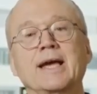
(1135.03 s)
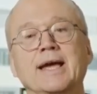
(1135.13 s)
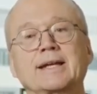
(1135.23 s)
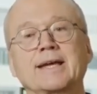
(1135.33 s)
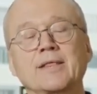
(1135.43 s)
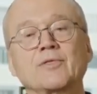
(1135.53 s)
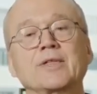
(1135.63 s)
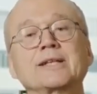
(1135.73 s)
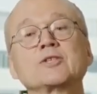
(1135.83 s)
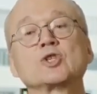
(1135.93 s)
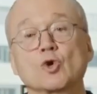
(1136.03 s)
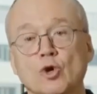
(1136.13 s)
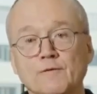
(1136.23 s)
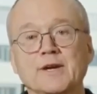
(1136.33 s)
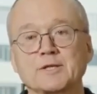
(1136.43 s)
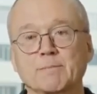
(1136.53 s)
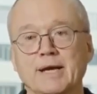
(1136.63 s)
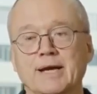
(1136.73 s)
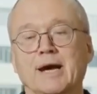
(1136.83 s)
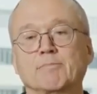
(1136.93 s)
and can then serve as a
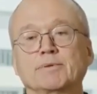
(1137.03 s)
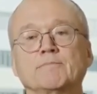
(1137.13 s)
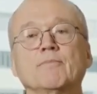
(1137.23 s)
backup.